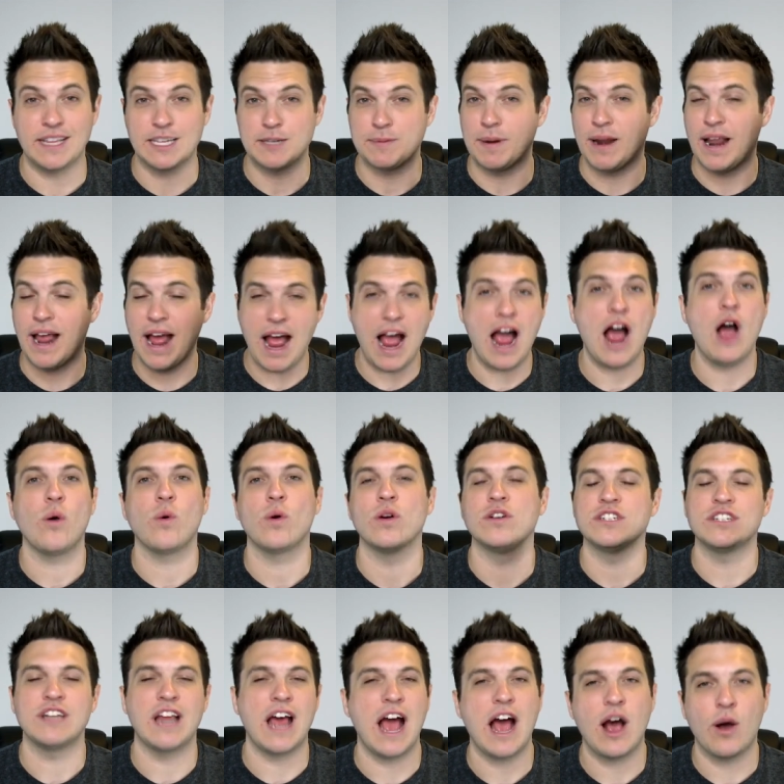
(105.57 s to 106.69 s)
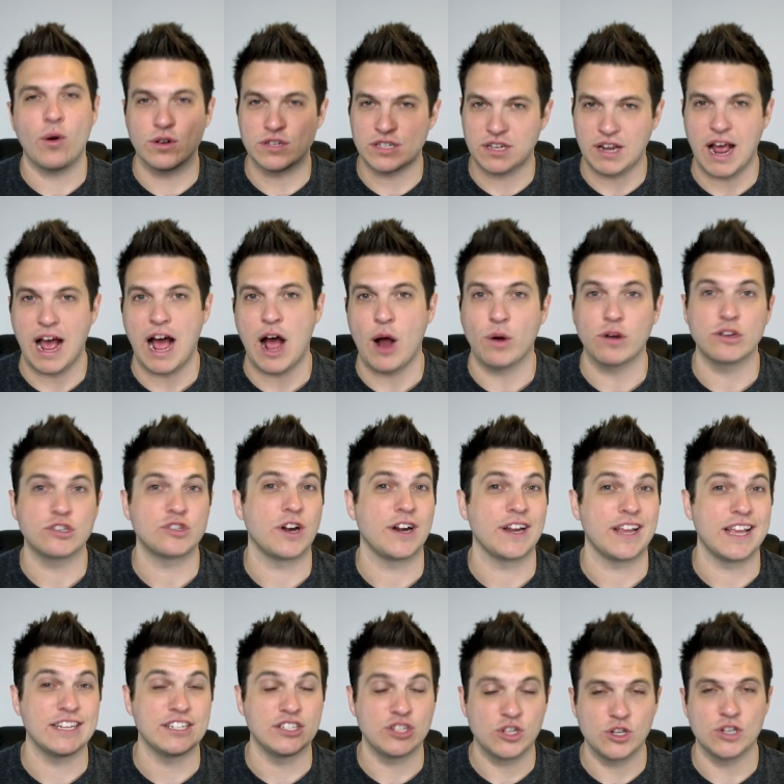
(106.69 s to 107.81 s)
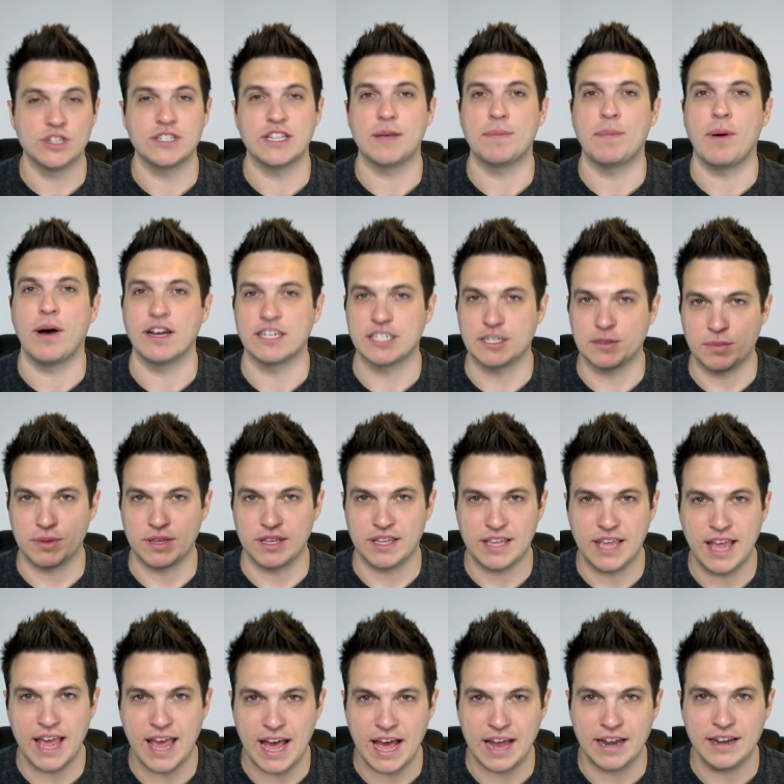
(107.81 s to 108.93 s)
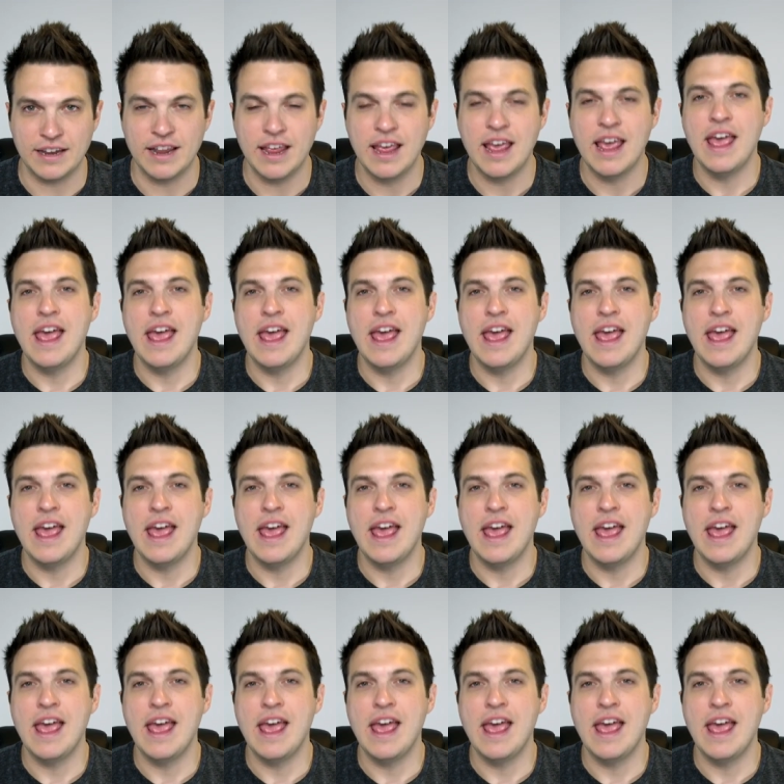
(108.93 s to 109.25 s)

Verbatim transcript: they spend hours and hours and hours trying to get as good as they possibly can.